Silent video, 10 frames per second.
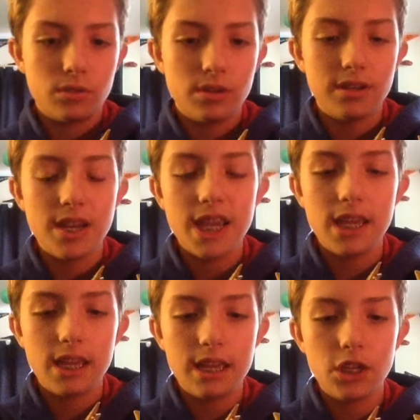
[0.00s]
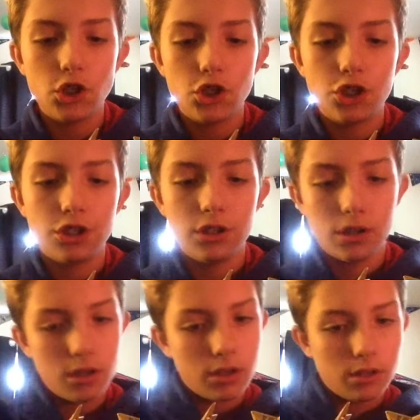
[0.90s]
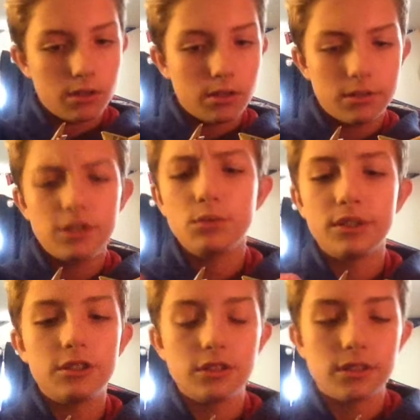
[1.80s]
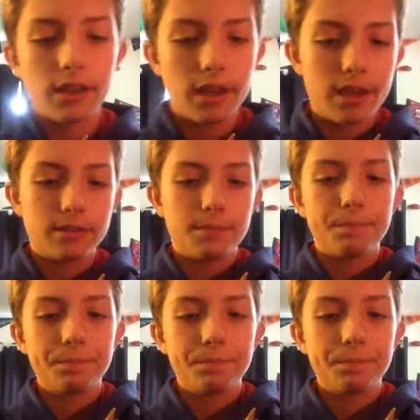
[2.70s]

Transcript: an inch, two inches, I guess.